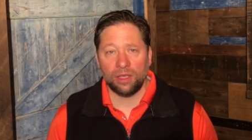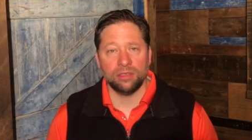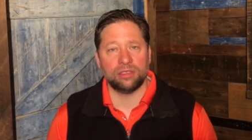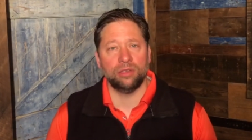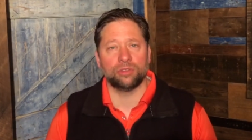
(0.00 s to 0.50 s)

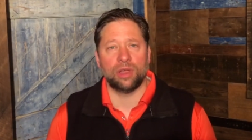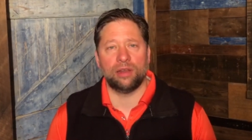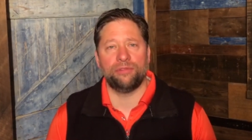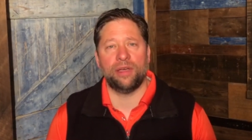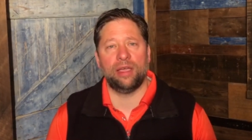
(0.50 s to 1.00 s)
Still trying
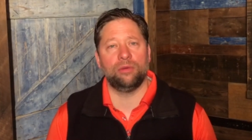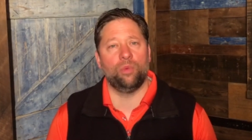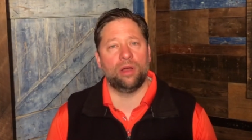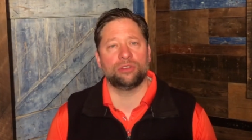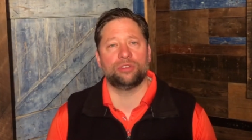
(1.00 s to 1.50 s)
to find
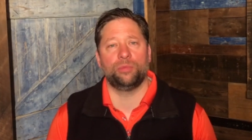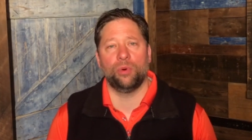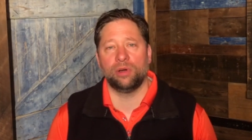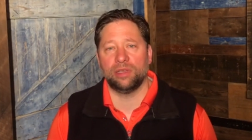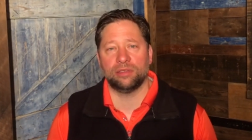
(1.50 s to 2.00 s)
where
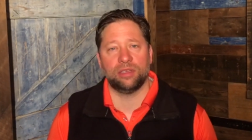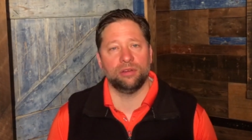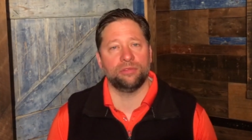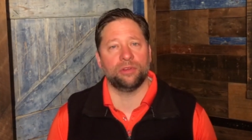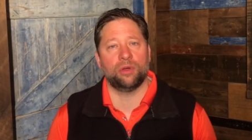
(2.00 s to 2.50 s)
support is
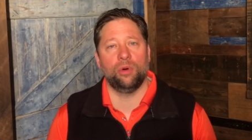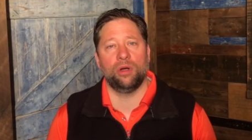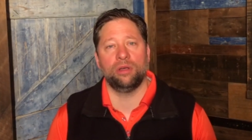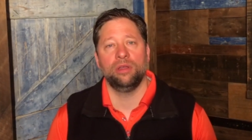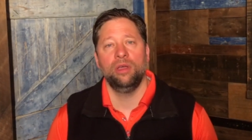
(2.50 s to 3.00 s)
here for
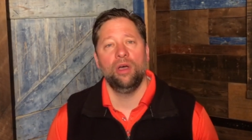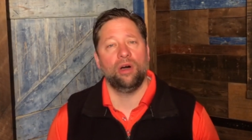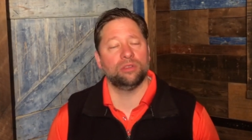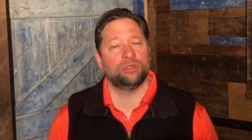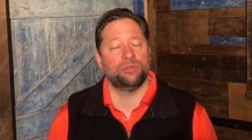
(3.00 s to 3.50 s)
corn,
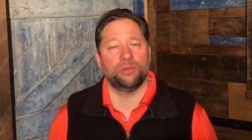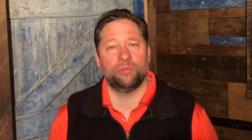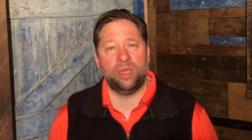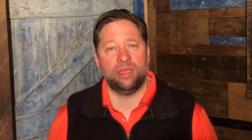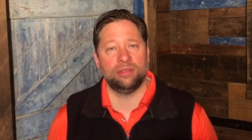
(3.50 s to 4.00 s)
also for
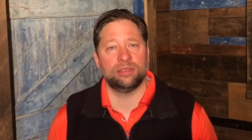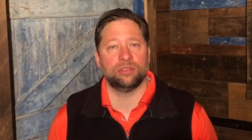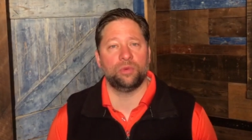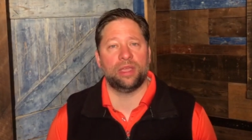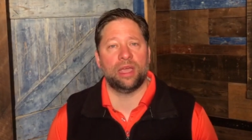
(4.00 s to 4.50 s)
beans
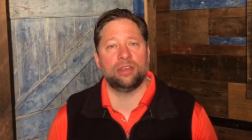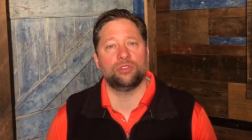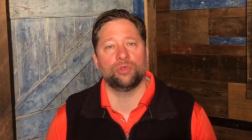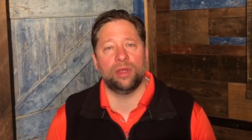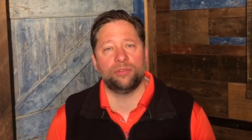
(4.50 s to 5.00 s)
as we kind of
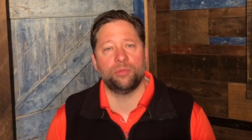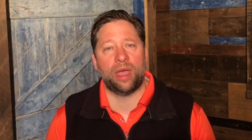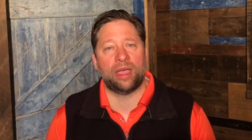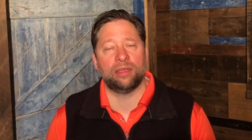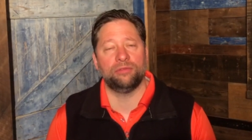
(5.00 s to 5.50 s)
drift
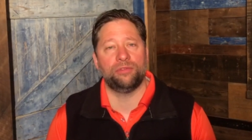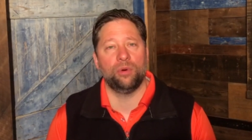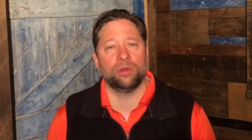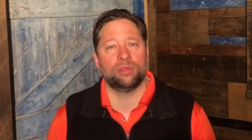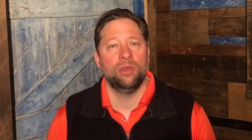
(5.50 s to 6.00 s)
back and
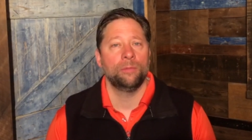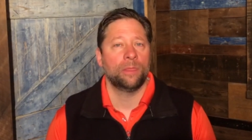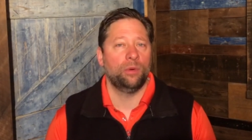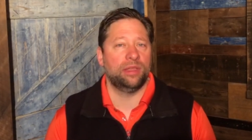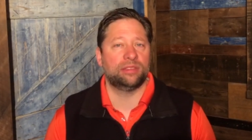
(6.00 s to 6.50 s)
forth.
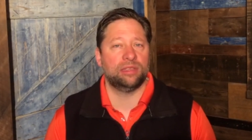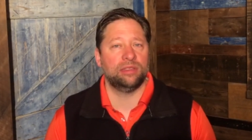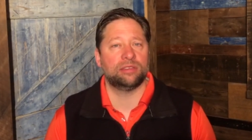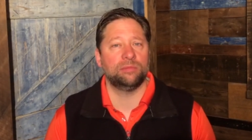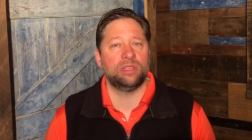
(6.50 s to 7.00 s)
We had
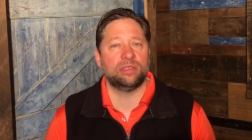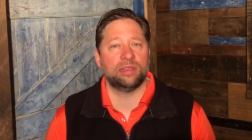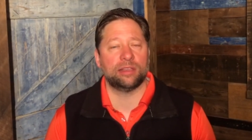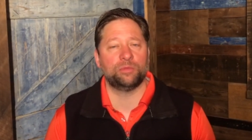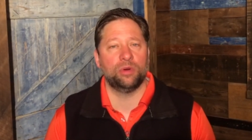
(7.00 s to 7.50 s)
seen some
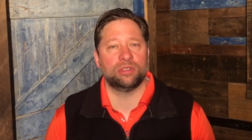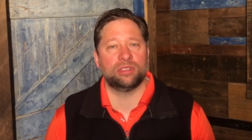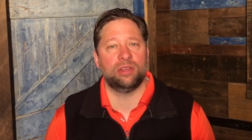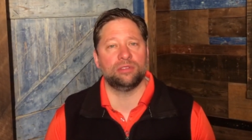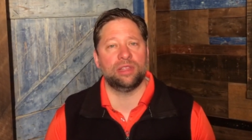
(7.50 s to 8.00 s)
decent export
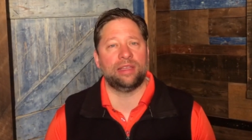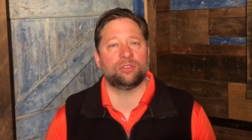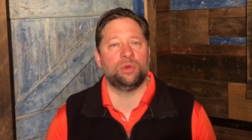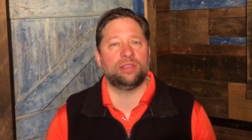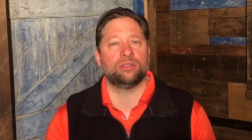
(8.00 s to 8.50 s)
sales
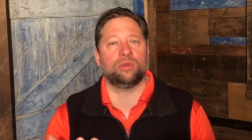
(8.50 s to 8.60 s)
last week, so